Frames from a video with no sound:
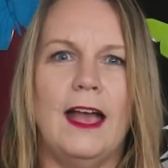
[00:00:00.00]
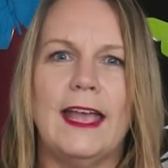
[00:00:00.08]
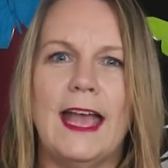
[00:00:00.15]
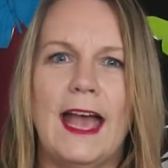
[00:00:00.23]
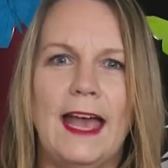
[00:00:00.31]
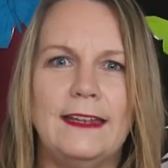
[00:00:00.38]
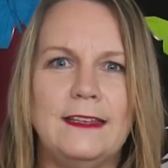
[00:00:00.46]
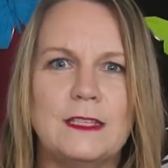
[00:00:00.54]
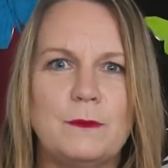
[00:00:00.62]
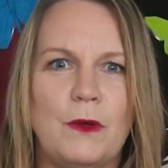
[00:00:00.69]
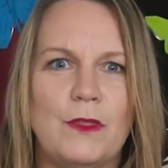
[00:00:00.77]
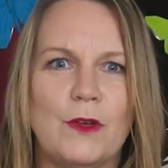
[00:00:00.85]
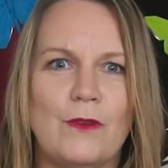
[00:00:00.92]
Can you
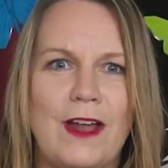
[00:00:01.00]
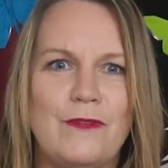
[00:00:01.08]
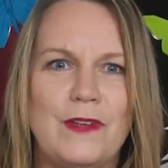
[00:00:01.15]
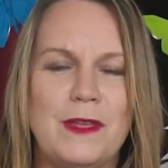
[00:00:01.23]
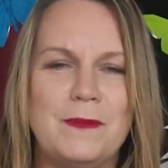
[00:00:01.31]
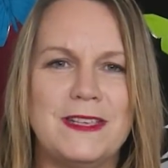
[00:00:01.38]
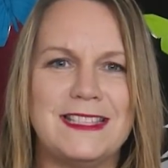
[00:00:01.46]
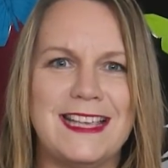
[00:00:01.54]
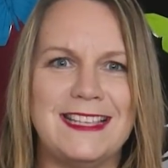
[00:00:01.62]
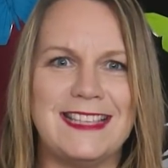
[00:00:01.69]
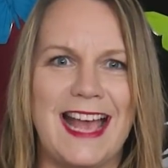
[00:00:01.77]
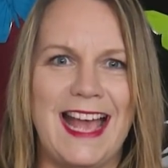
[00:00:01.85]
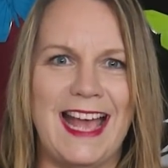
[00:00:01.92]
spot the grapheme that
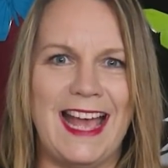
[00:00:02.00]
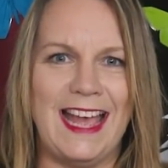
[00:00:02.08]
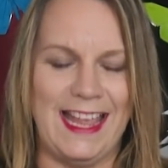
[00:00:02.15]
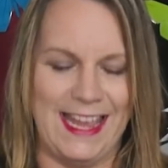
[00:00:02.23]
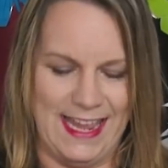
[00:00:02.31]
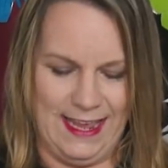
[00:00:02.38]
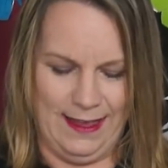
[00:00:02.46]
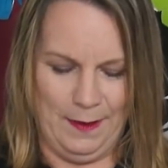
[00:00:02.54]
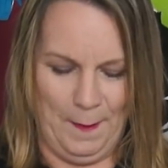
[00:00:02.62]
says A?